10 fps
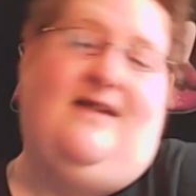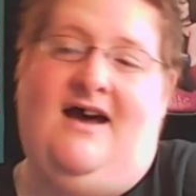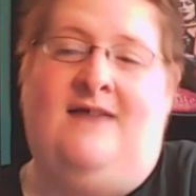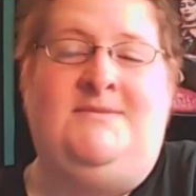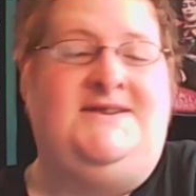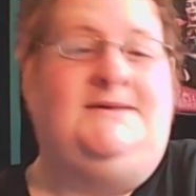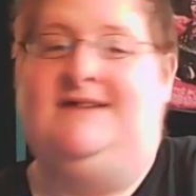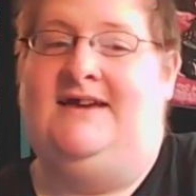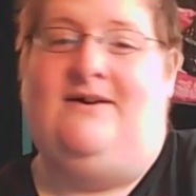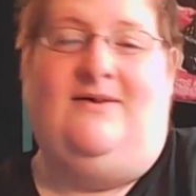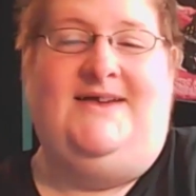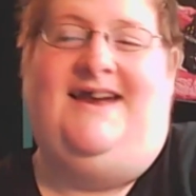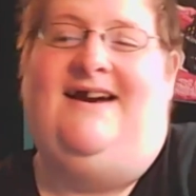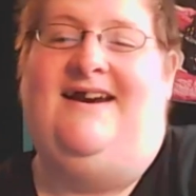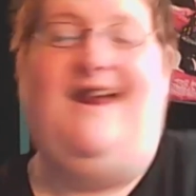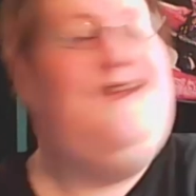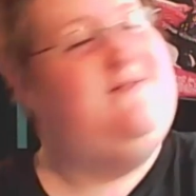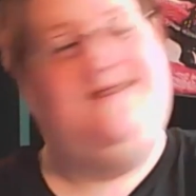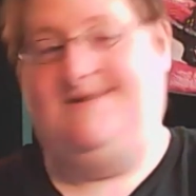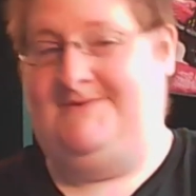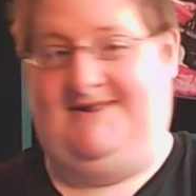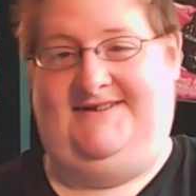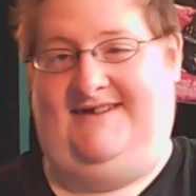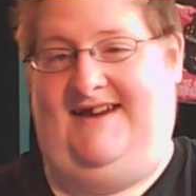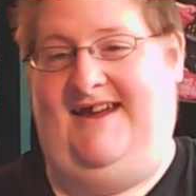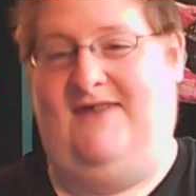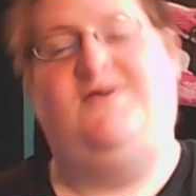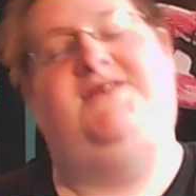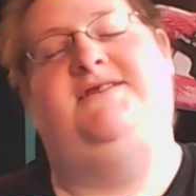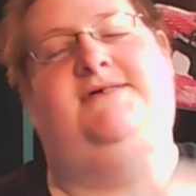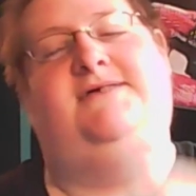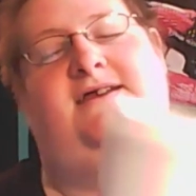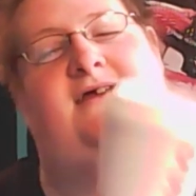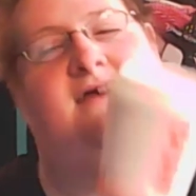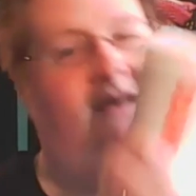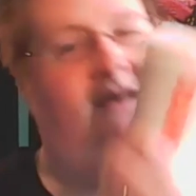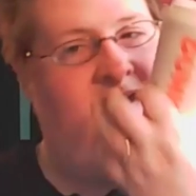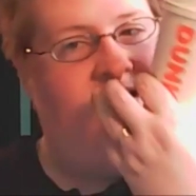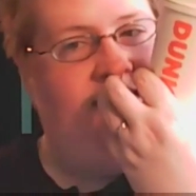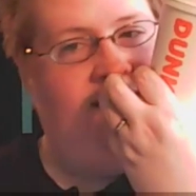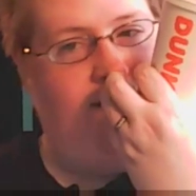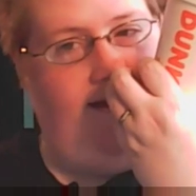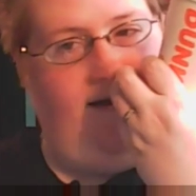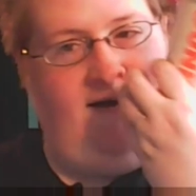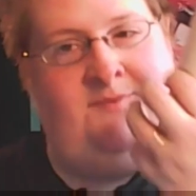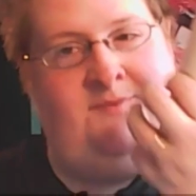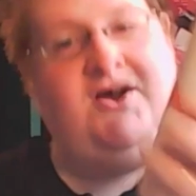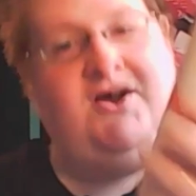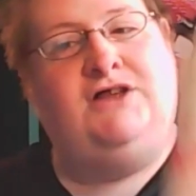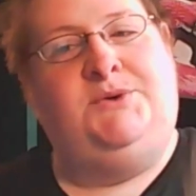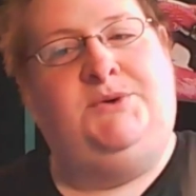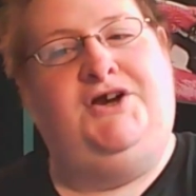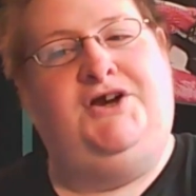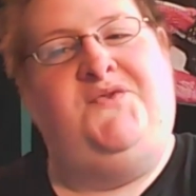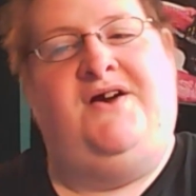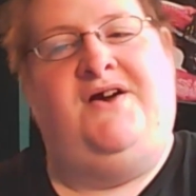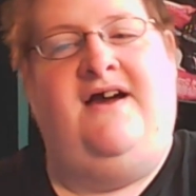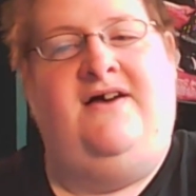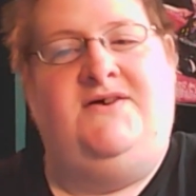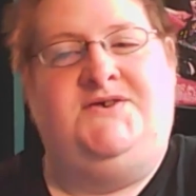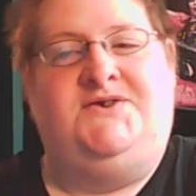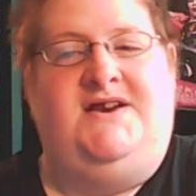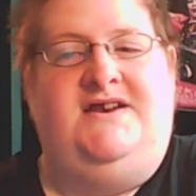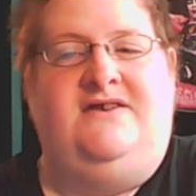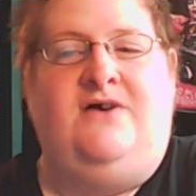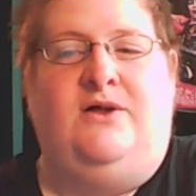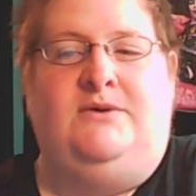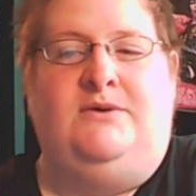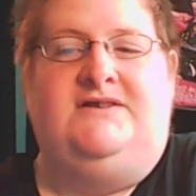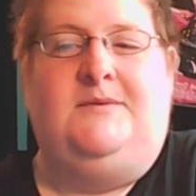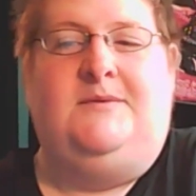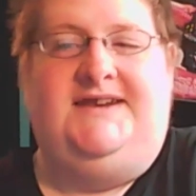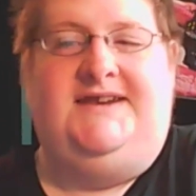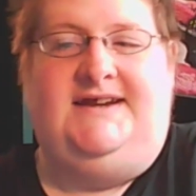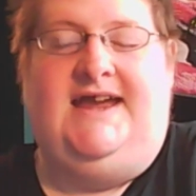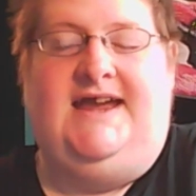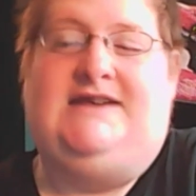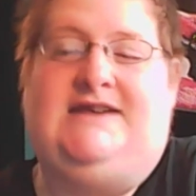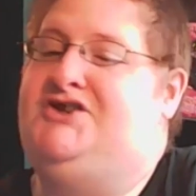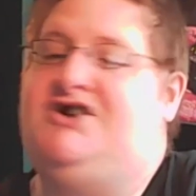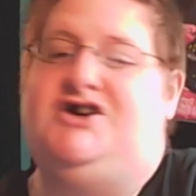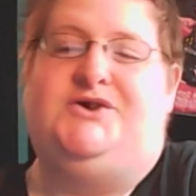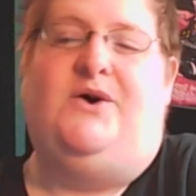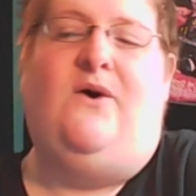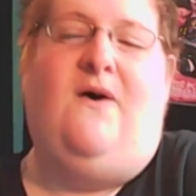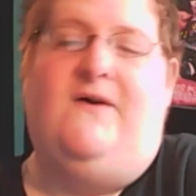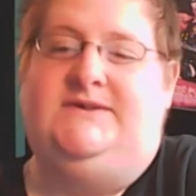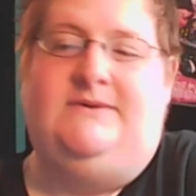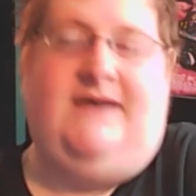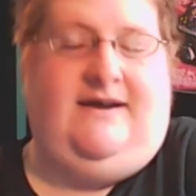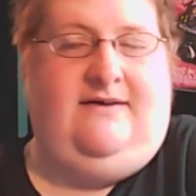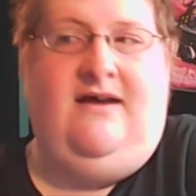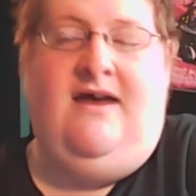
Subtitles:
I've been doing that all year and I don't mind doing it. I have fun doing it. Anyway, colorwork, Fair Isle, stranded colorwork, double knitting, and Intarsia all do count.